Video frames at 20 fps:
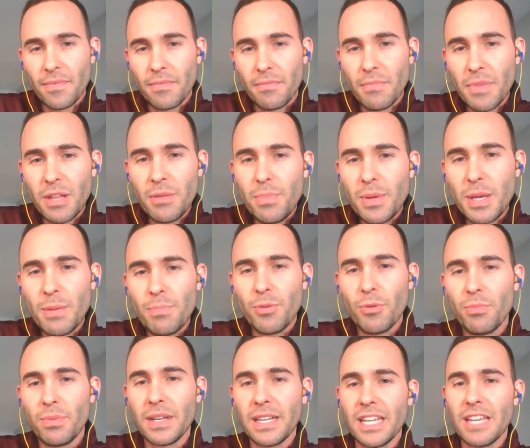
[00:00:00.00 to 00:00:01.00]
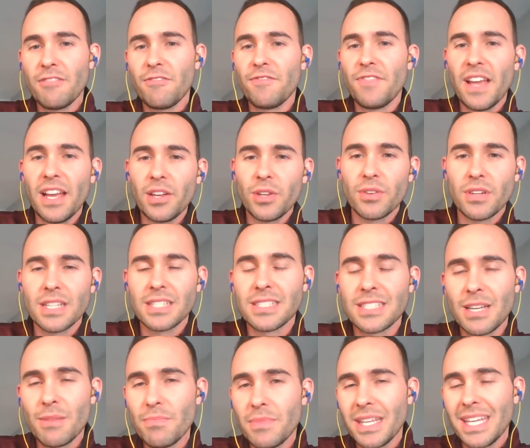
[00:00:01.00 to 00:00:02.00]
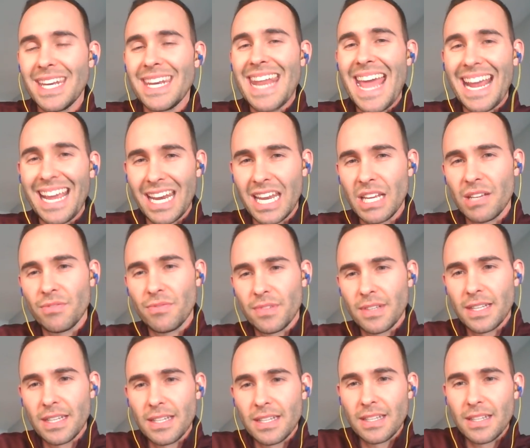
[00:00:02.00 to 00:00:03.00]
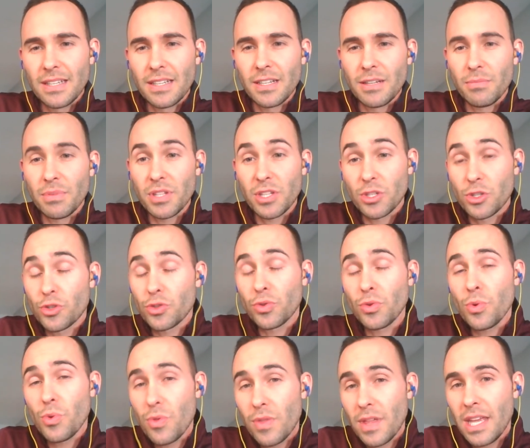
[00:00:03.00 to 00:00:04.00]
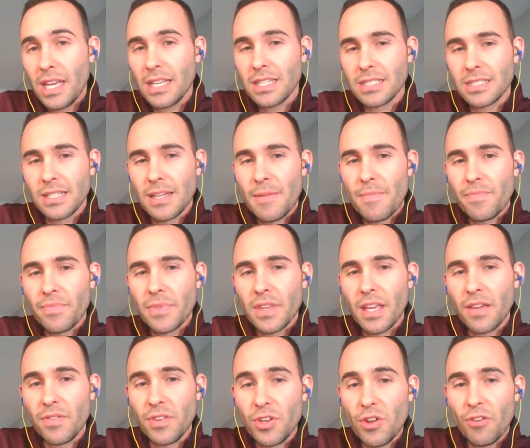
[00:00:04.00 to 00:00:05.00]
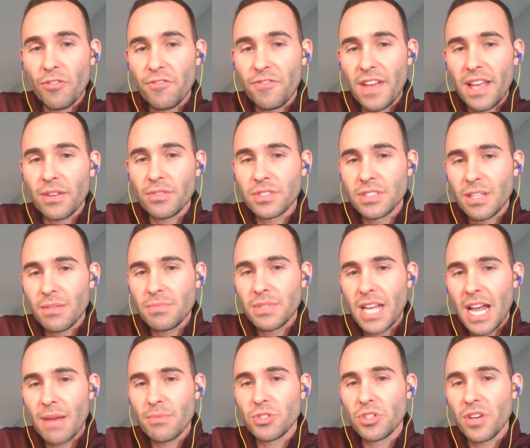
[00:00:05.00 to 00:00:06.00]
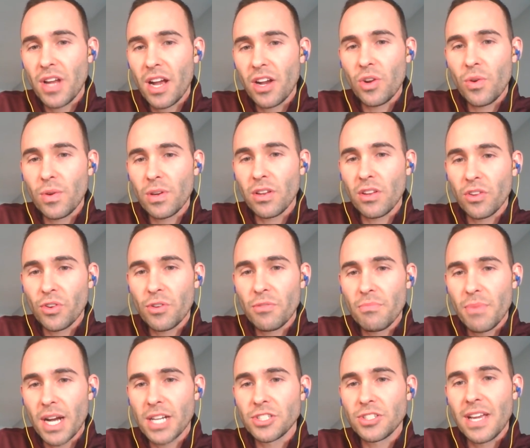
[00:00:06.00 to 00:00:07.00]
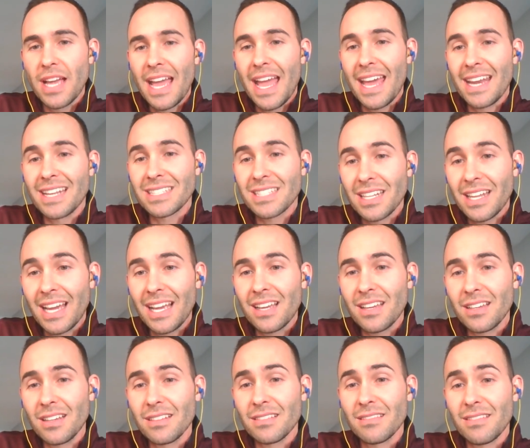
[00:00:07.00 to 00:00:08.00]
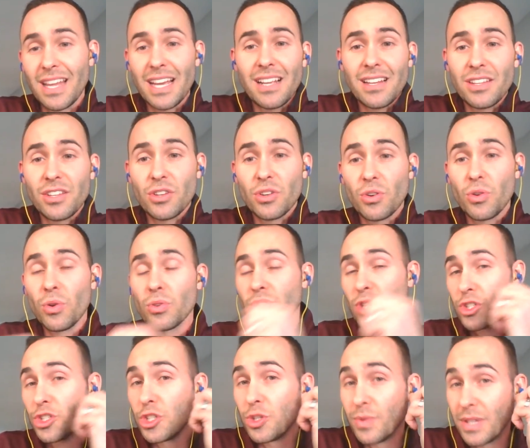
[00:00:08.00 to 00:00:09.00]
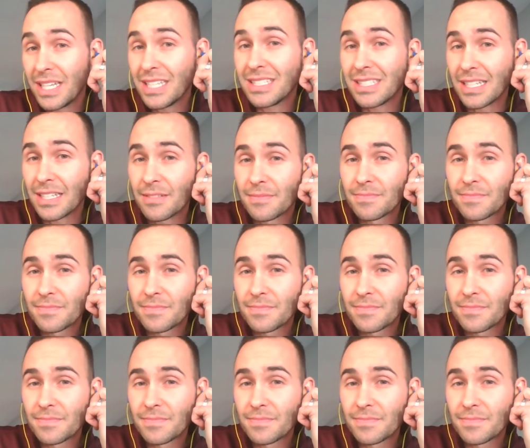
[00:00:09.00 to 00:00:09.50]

Many people believe failure is something negative, but the truth is, if you don't fail, sometimes you're not going to learn much, and it's like, likely your goals are too easy.